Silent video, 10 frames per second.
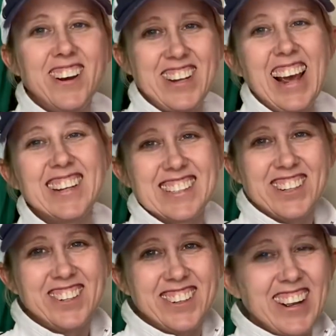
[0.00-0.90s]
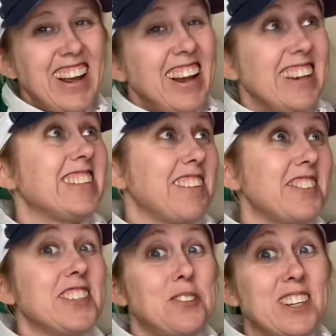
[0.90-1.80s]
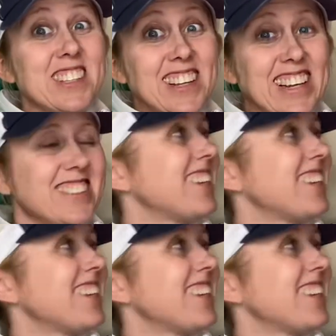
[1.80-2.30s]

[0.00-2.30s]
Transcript: okay, so it definitely was Land's